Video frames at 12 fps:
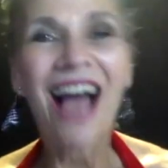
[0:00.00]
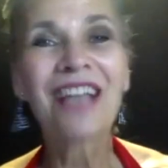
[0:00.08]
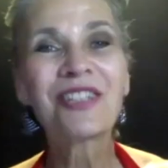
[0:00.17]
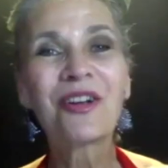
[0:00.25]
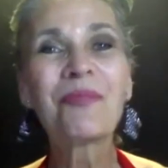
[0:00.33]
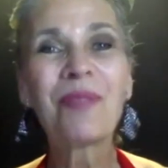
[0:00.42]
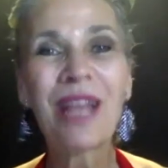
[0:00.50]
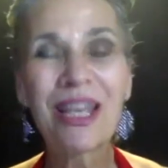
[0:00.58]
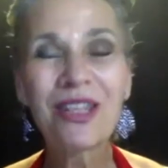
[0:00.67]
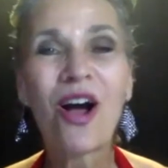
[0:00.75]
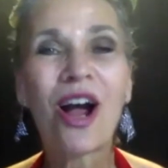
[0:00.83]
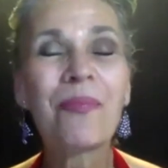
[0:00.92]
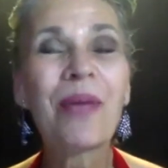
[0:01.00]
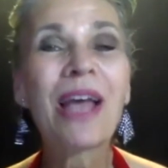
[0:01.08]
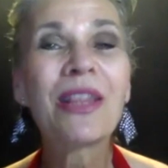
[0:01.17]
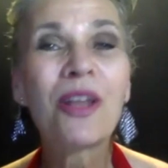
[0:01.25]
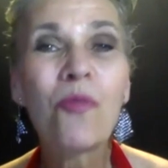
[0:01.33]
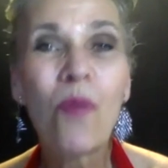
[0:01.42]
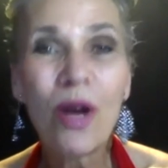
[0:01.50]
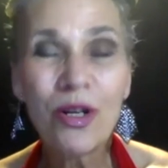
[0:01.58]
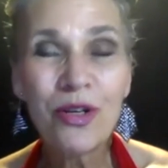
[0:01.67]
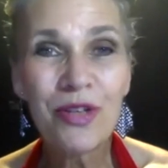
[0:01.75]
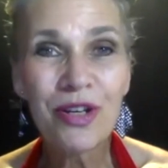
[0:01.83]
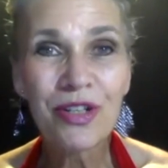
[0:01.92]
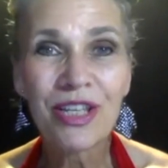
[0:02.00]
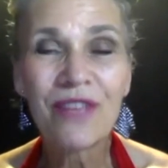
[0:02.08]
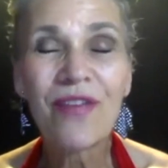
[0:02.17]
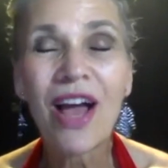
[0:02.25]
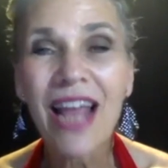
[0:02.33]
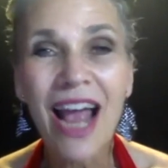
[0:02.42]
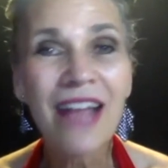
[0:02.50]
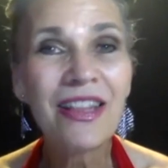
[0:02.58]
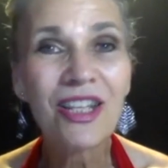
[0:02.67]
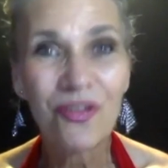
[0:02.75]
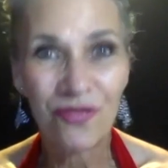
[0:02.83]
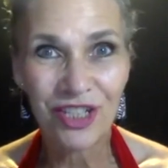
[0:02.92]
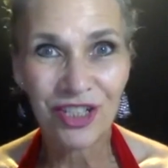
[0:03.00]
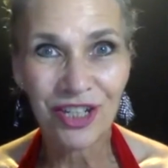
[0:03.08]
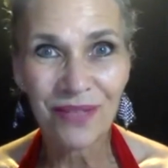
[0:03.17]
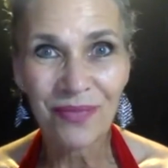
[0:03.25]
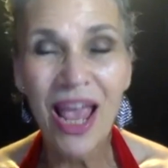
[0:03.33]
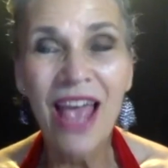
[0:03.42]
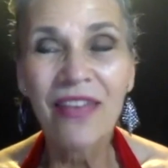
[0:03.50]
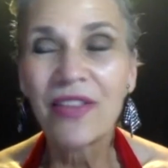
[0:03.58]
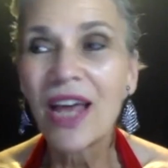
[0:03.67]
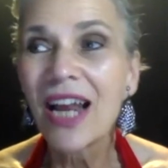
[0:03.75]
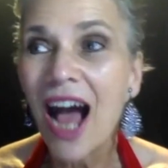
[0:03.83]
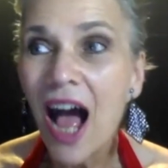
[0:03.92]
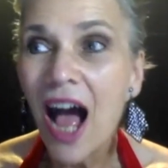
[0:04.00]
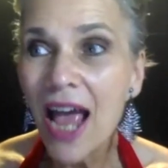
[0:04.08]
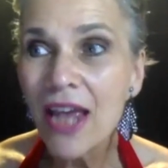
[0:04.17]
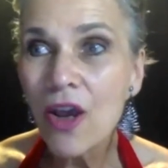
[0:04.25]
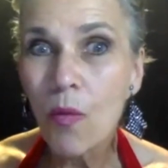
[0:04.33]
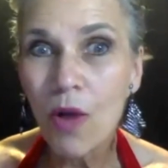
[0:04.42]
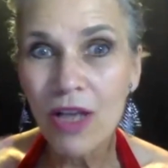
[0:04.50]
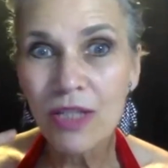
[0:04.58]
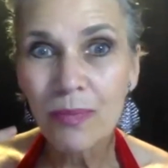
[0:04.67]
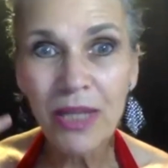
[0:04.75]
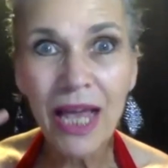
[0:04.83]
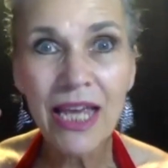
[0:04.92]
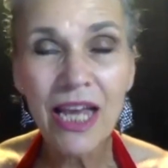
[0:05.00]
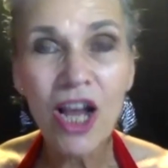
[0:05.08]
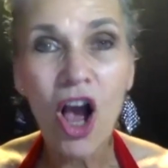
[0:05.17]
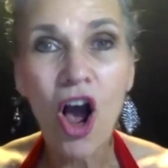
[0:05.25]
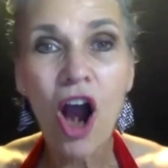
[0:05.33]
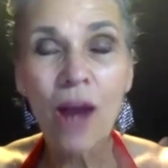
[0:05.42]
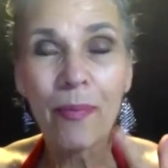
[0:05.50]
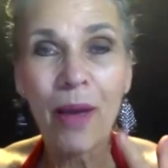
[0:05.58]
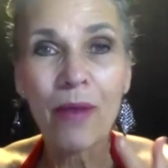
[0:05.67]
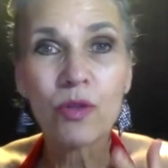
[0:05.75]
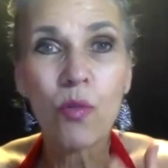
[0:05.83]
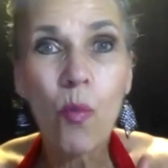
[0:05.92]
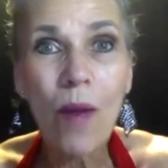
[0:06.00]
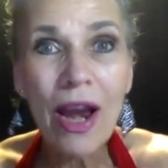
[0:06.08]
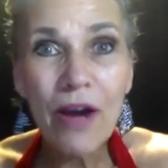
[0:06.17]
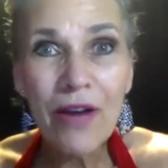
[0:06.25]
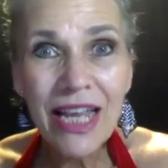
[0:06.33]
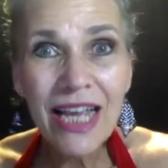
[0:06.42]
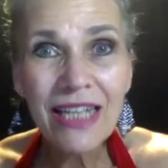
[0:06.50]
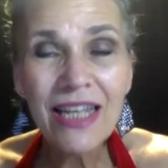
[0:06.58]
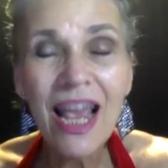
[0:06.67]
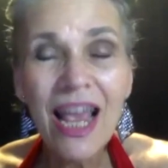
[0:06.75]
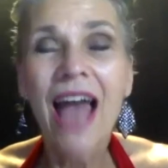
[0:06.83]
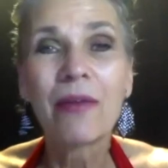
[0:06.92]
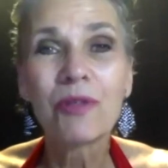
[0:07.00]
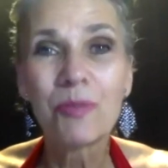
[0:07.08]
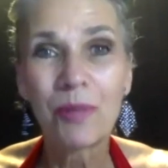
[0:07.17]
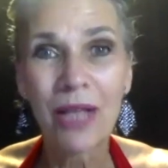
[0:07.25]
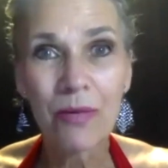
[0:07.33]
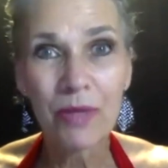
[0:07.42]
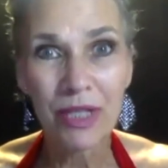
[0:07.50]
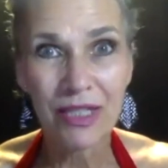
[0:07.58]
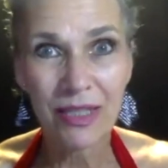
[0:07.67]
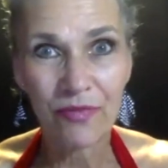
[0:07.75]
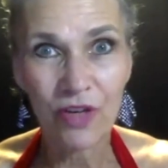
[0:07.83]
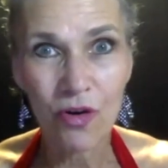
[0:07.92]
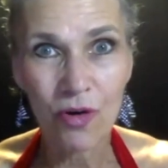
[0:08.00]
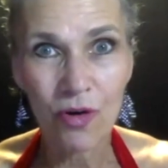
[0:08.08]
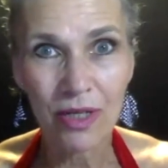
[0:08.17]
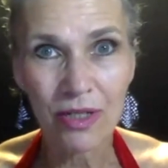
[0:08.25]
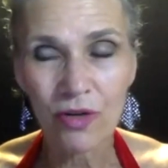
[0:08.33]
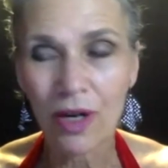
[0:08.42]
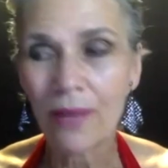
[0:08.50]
started playing the harp, and then one New Year's Eve, I had this vision that I was playing a harp. I was wearing it, and I was playing with a symphony orchestra.